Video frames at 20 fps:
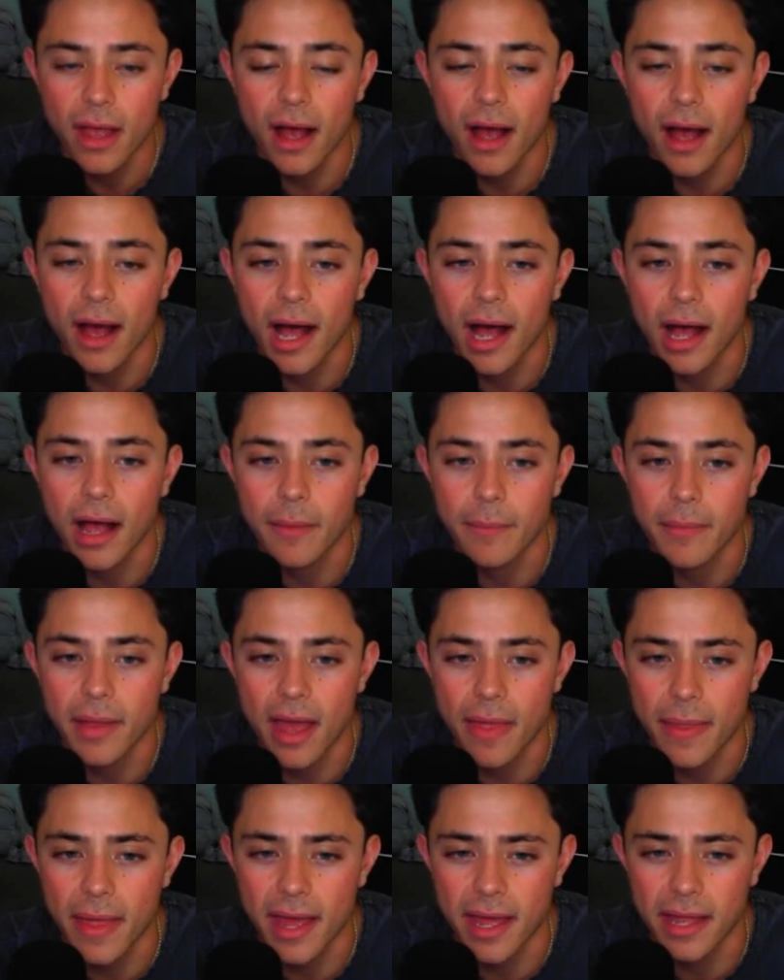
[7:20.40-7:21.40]
Um,
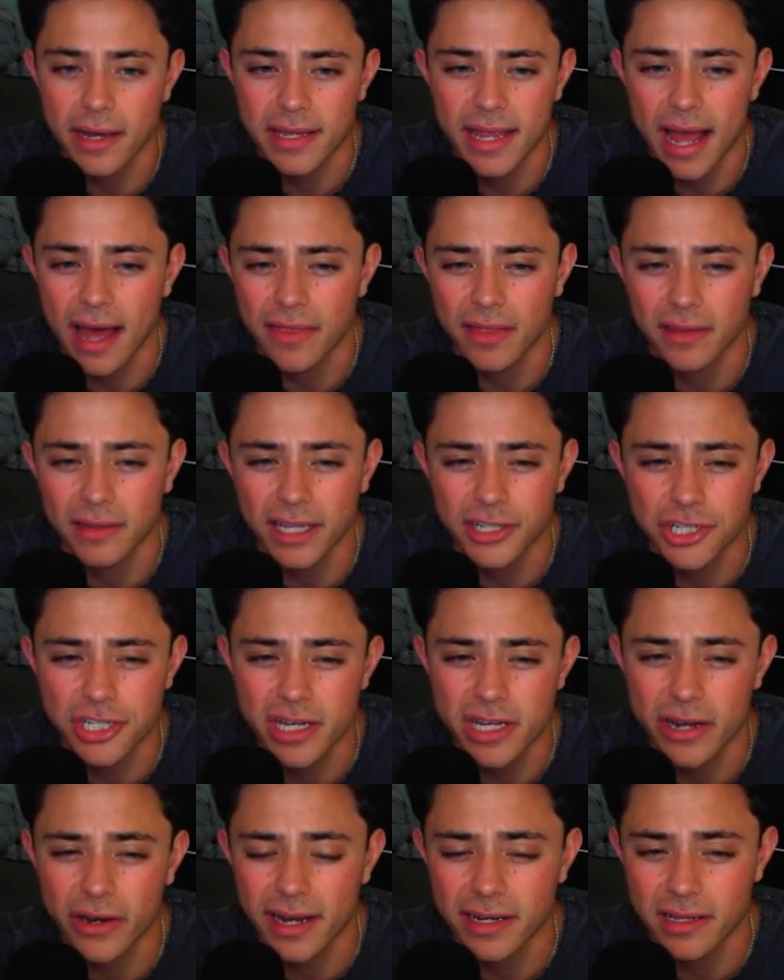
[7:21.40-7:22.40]
and then, yeah, the
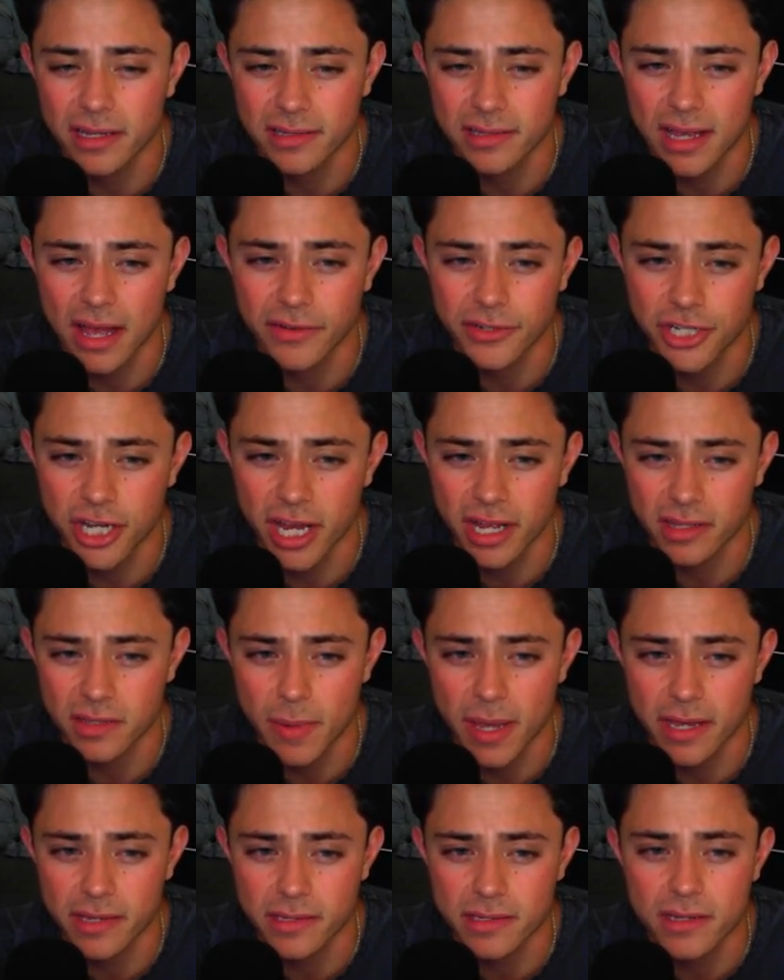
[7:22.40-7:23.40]
legendary does have a chance
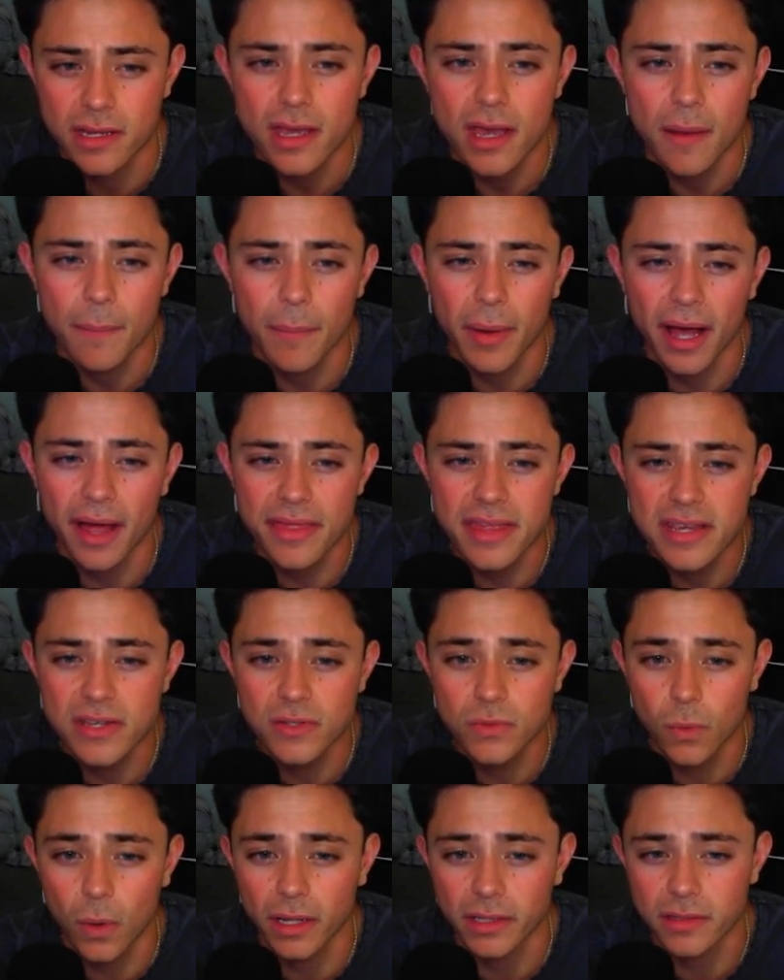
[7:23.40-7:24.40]
based. But
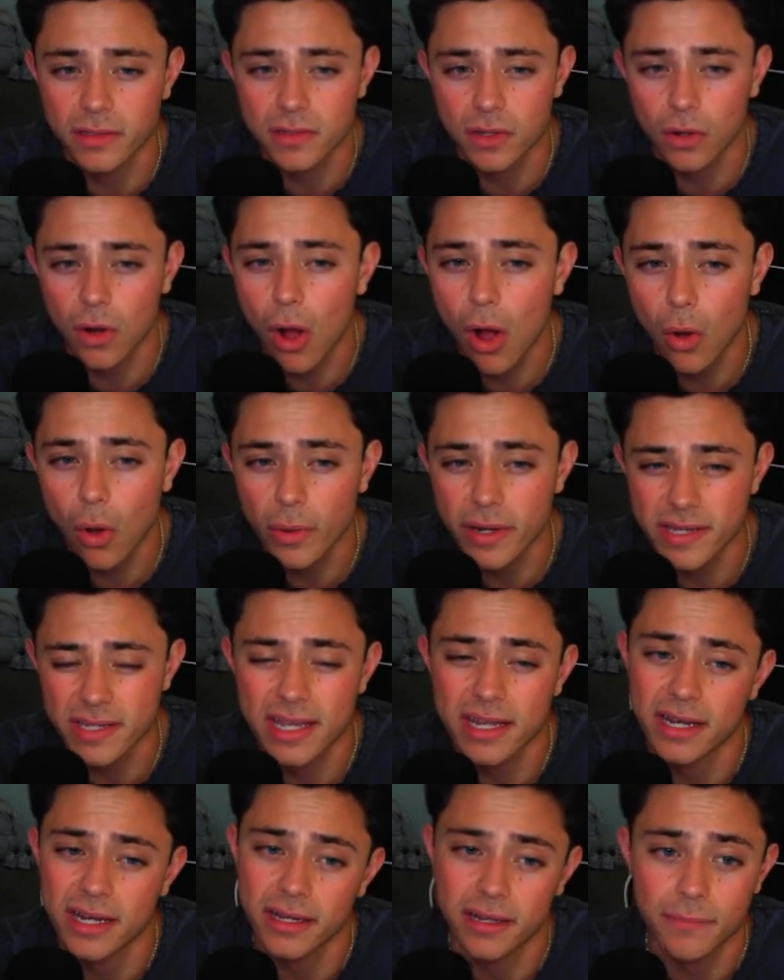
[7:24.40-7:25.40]
these ones are always
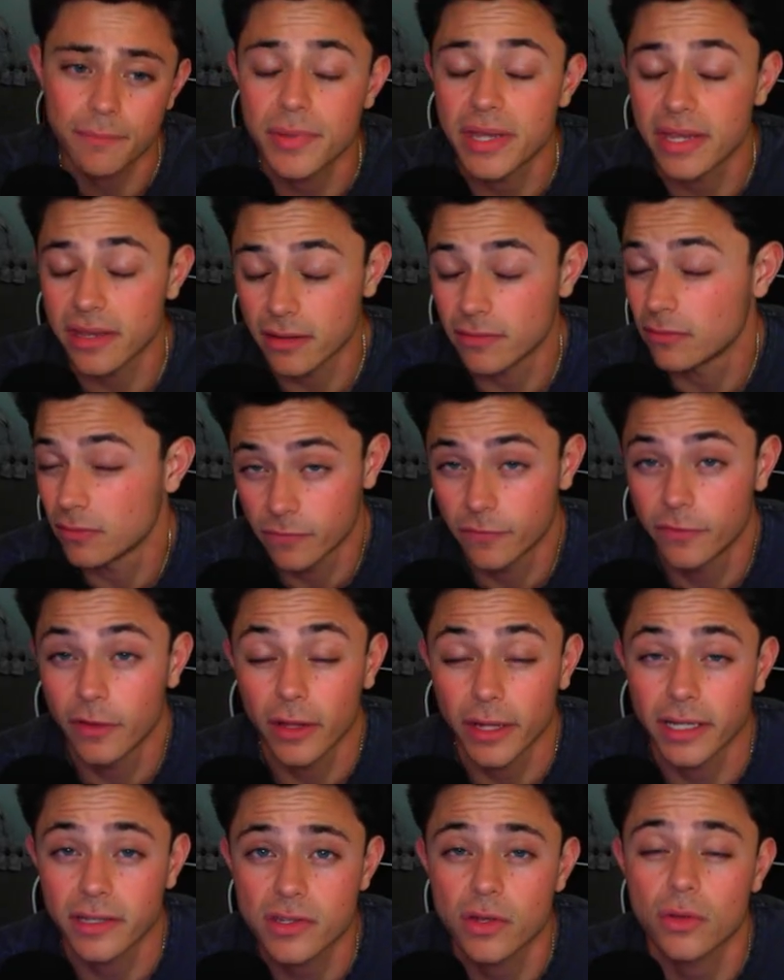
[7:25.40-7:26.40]
going to be
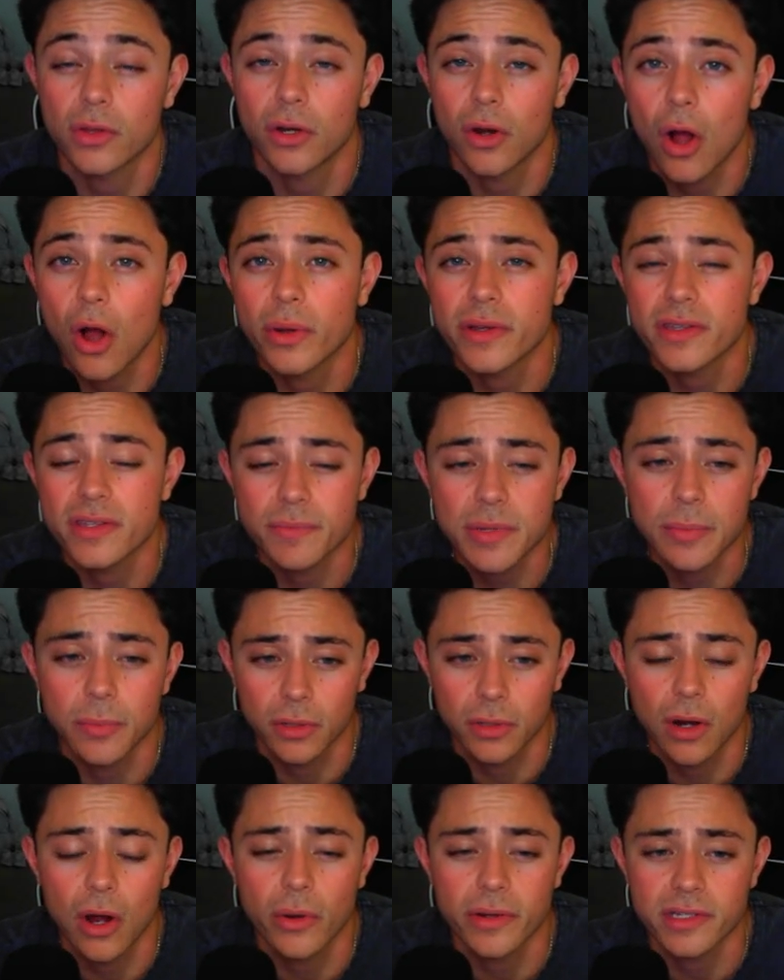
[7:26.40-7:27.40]
filling. So they're always, people
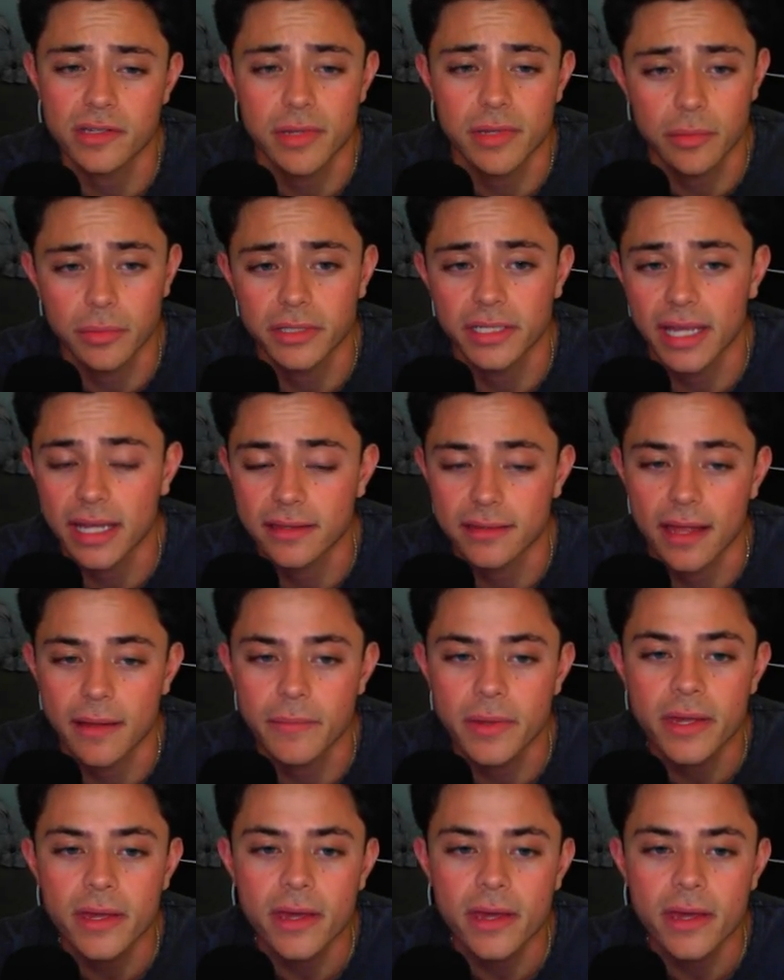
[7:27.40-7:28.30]
are always going to be able to get them.